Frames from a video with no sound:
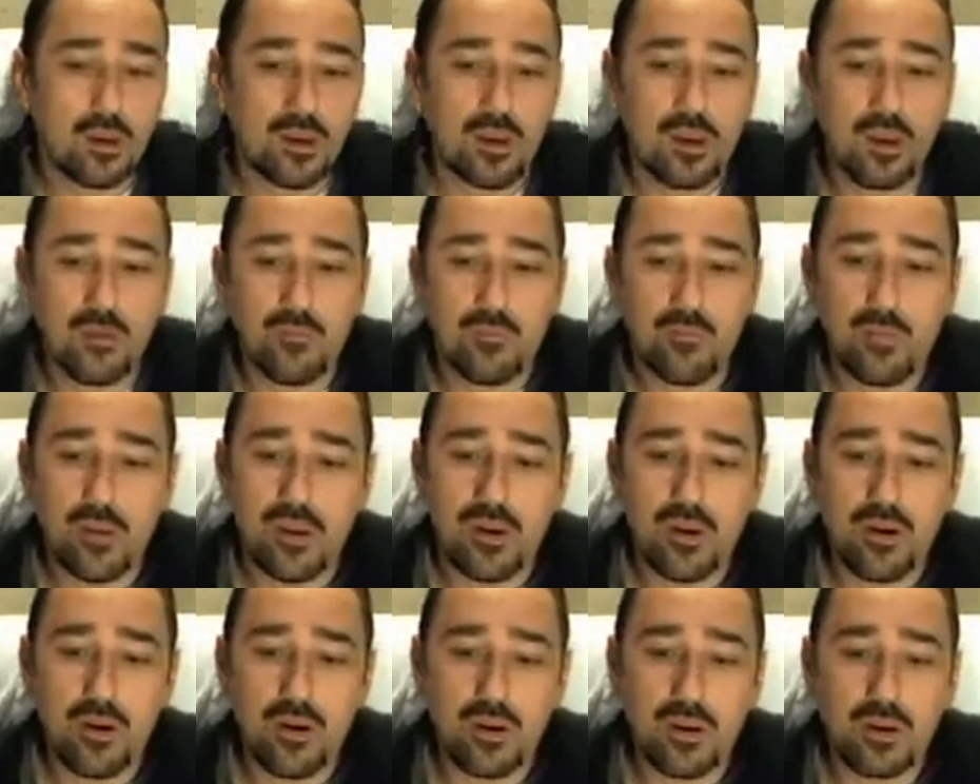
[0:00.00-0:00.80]

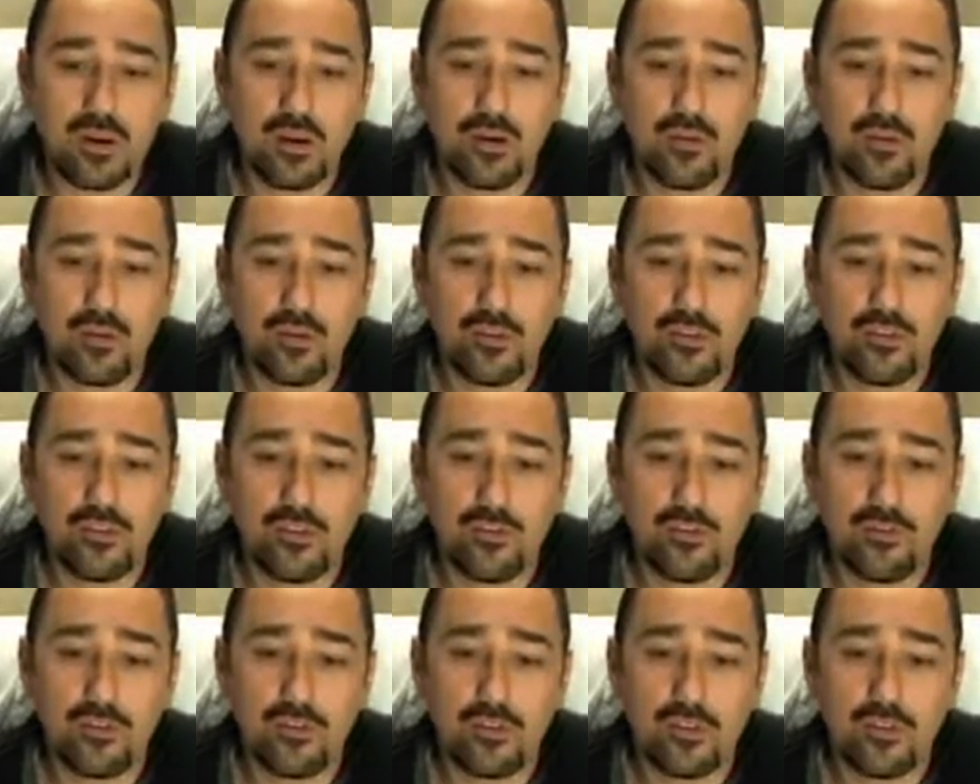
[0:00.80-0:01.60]
America was
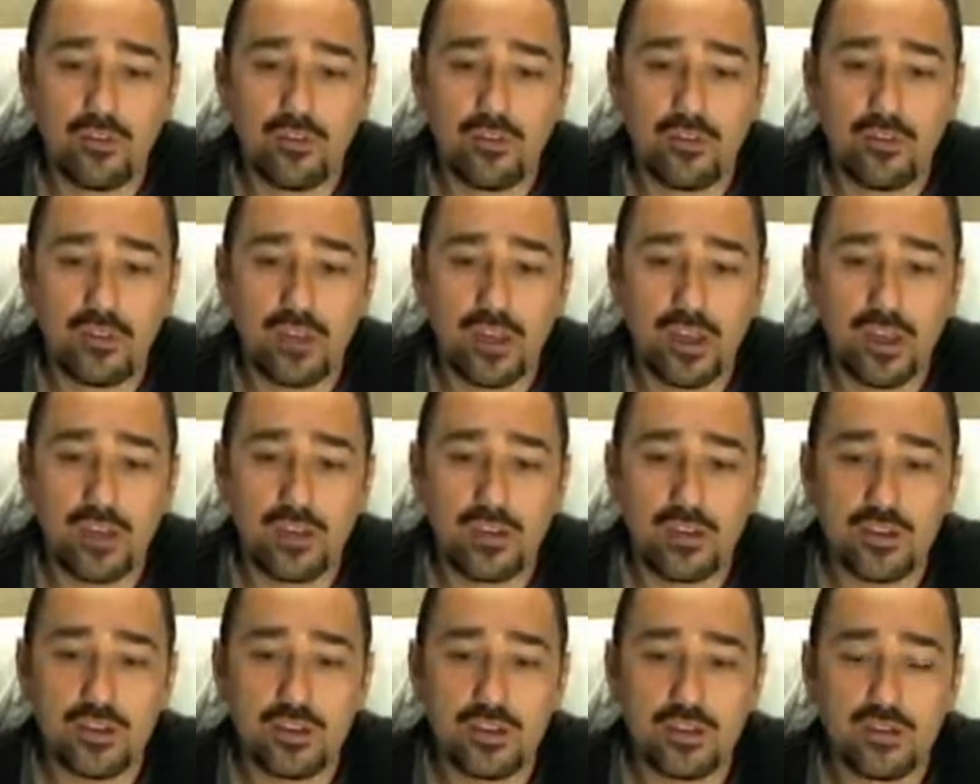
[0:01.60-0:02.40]
the first
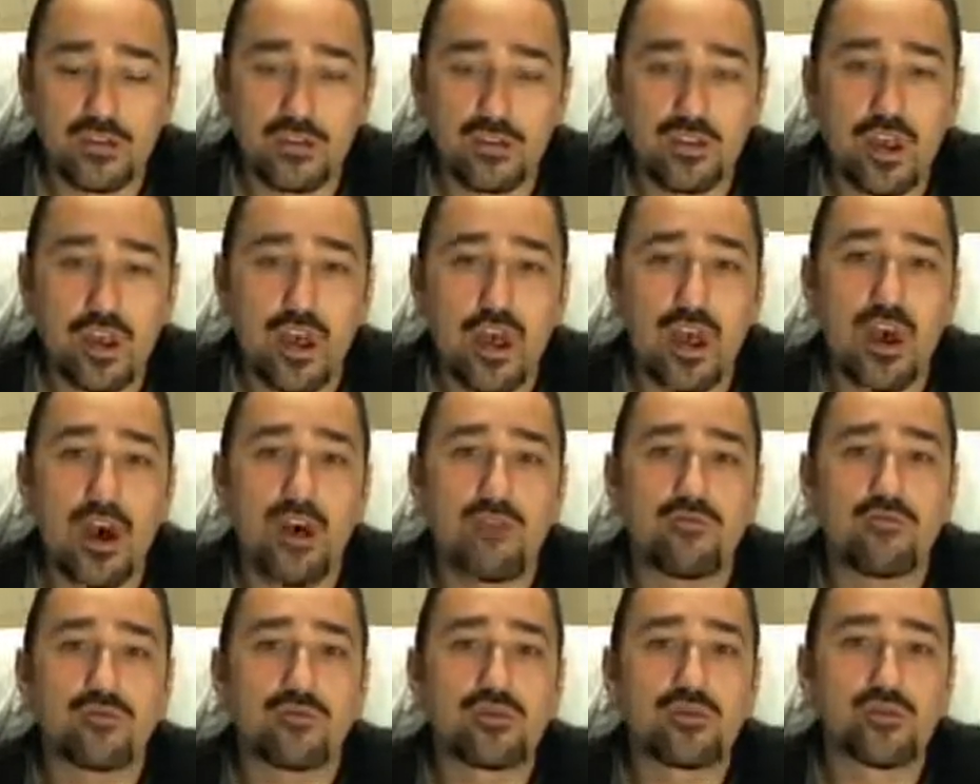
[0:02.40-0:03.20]
nation to
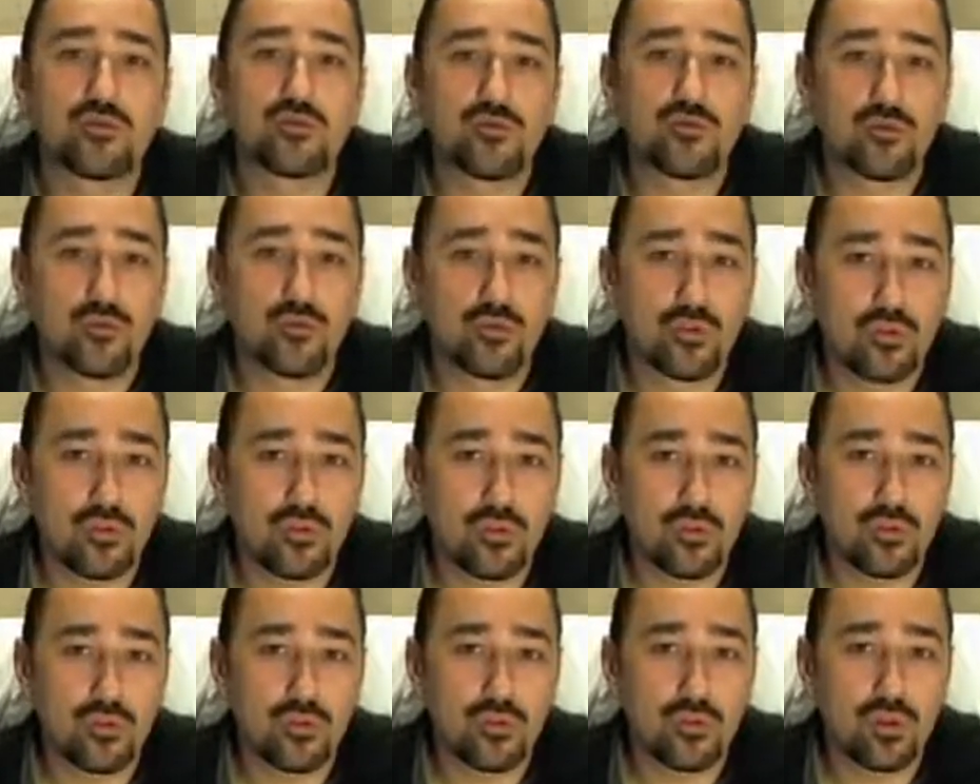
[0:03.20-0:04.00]
have
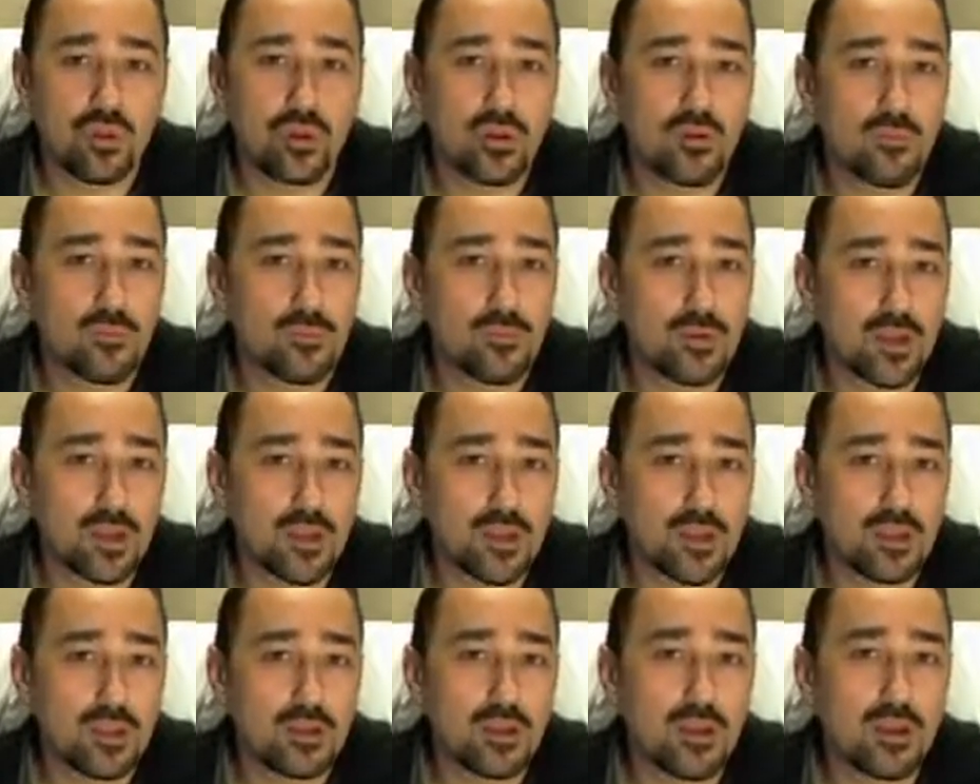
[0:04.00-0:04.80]
true,
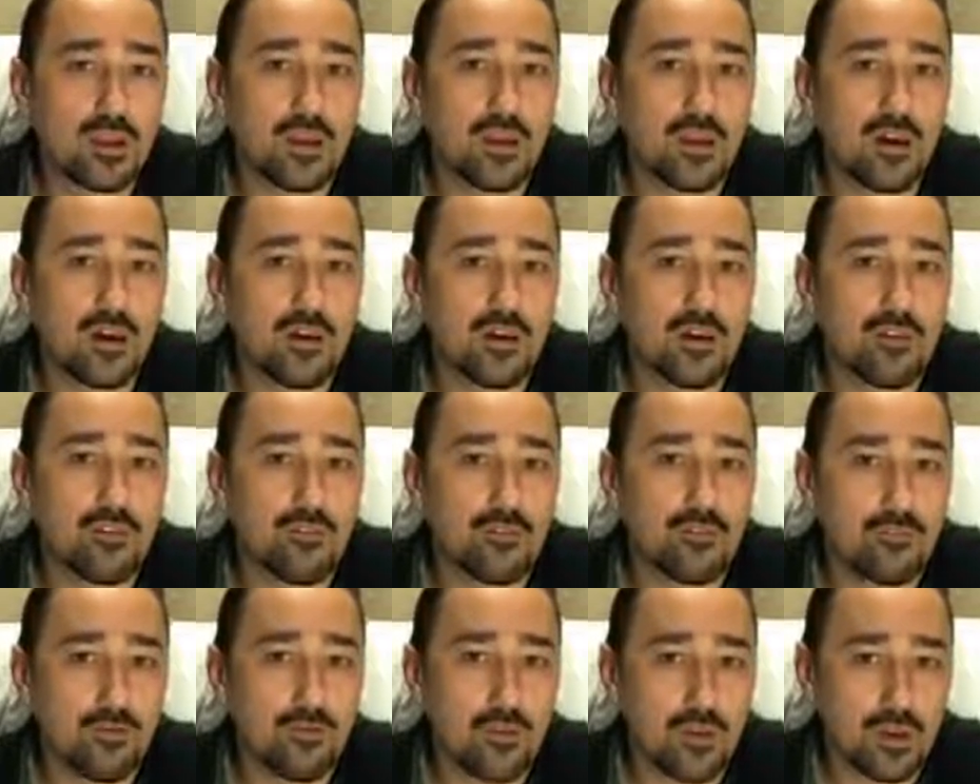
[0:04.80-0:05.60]
complete, and utter
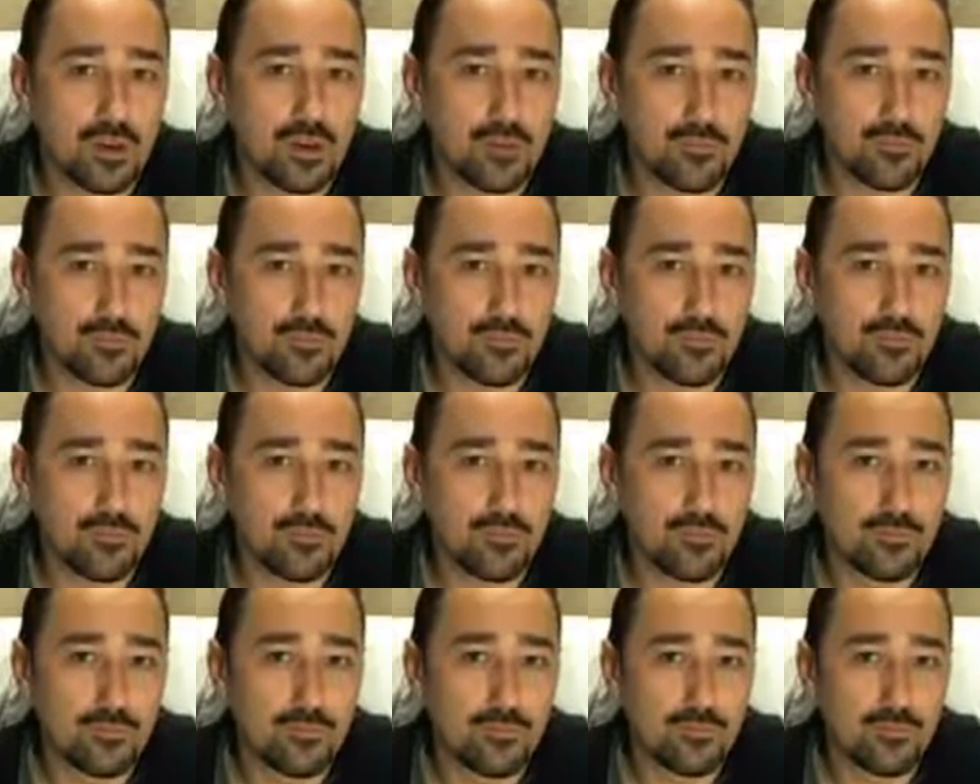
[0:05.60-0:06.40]
freedom.
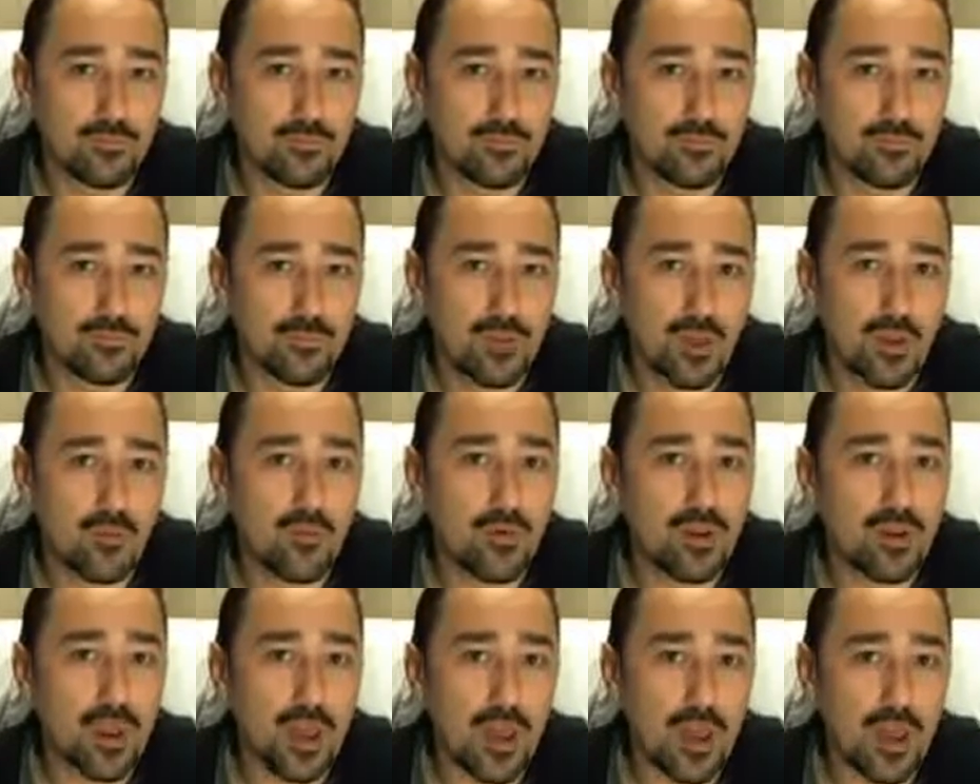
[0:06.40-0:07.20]
And
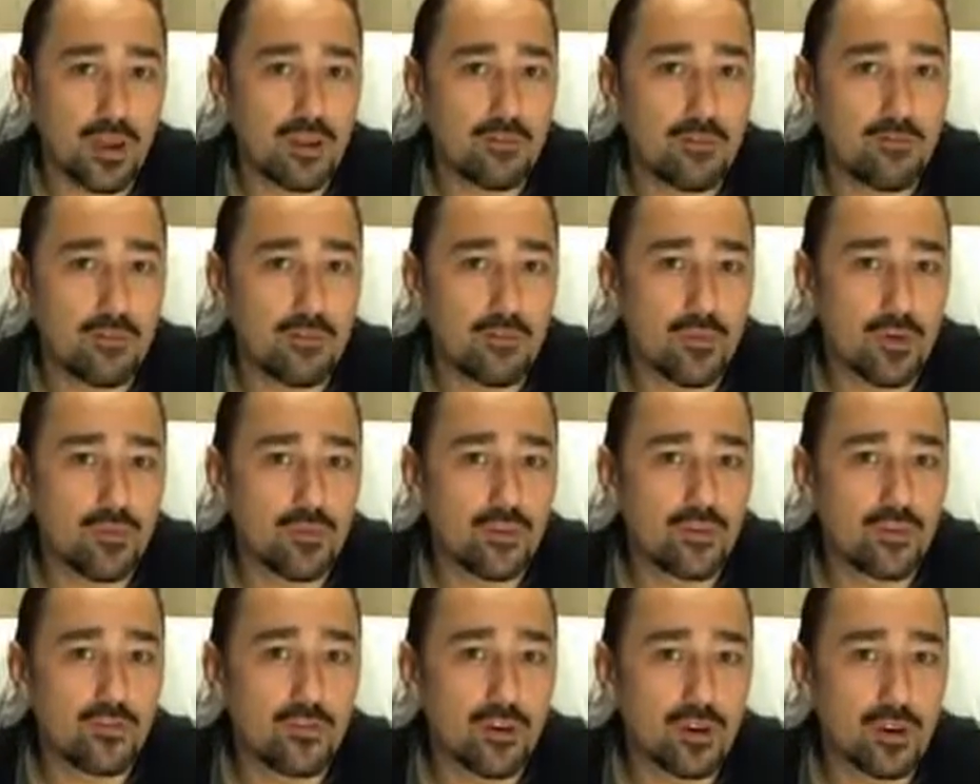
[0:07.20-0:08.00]
we had it for
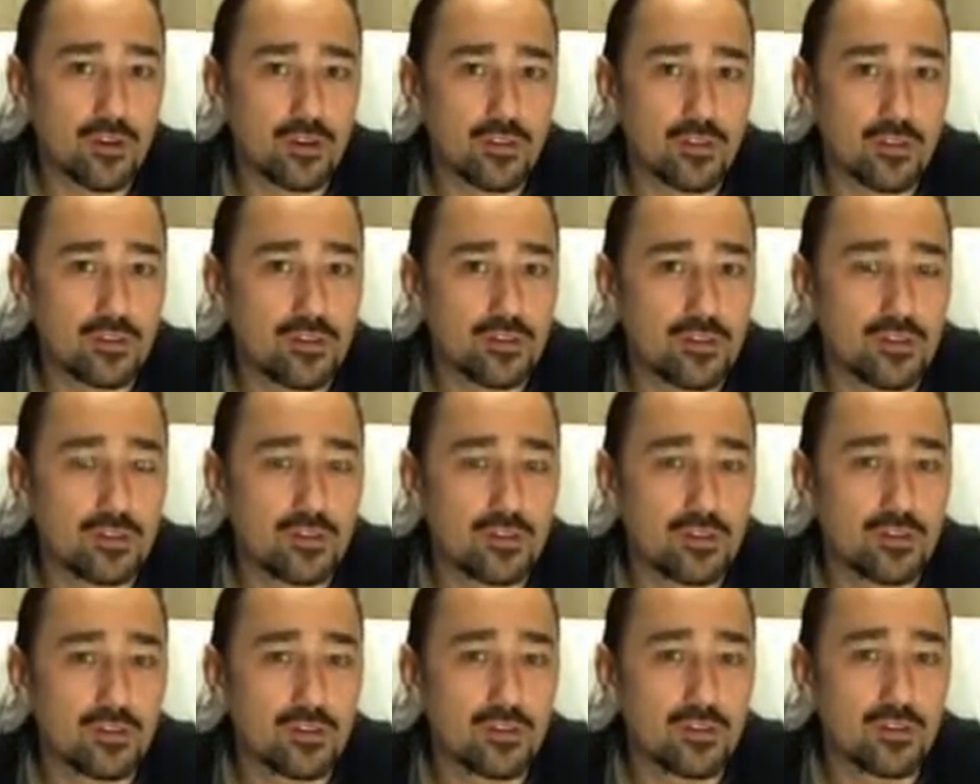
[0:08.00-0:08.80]
most of our
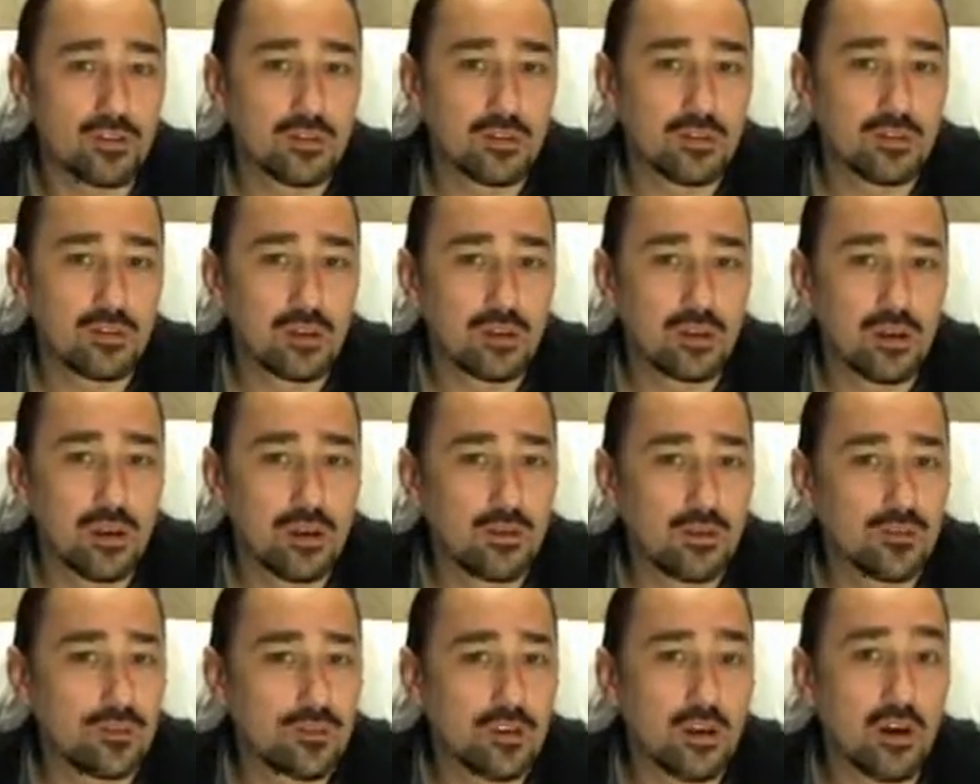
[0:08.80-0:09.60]
existence.
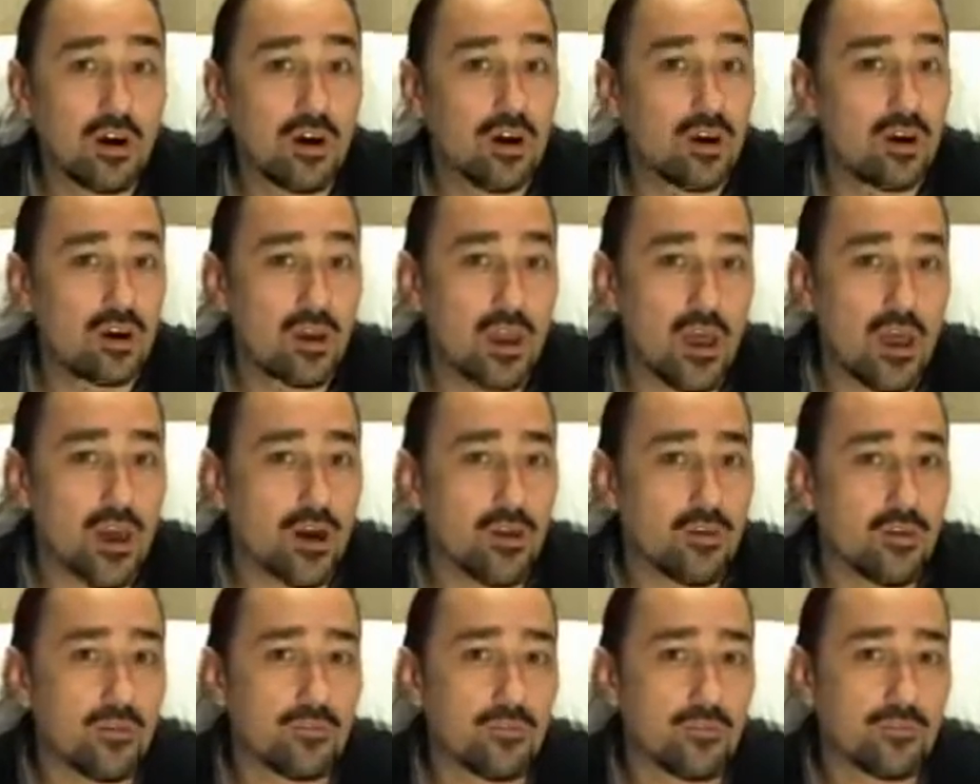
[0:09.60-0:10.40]
It's gone
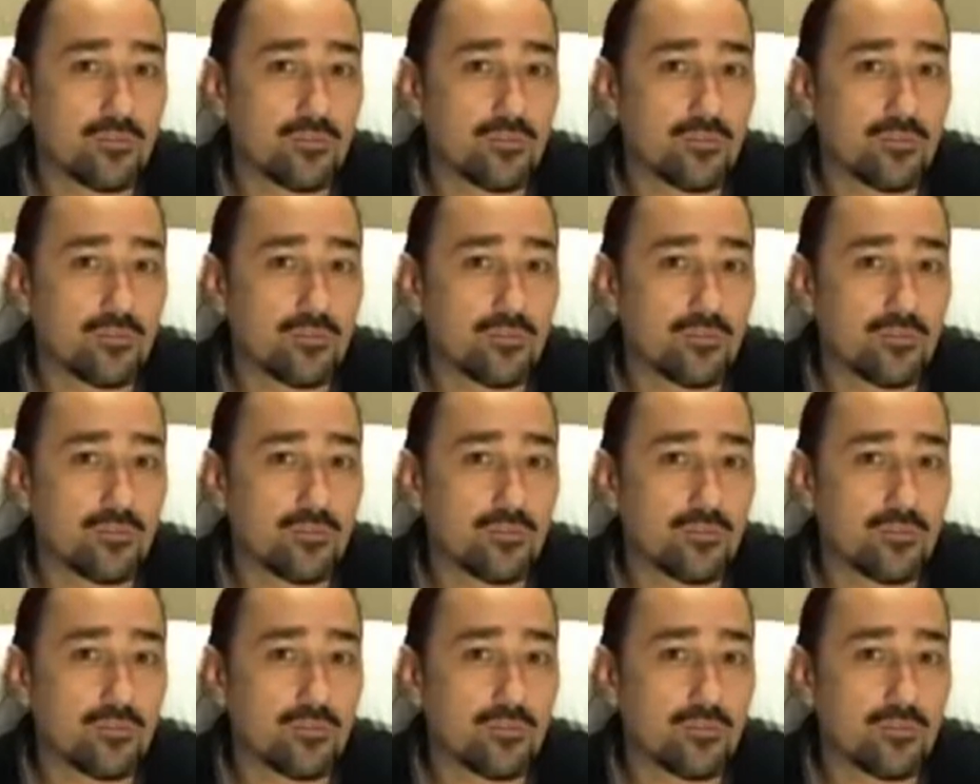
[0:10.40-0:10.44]
now.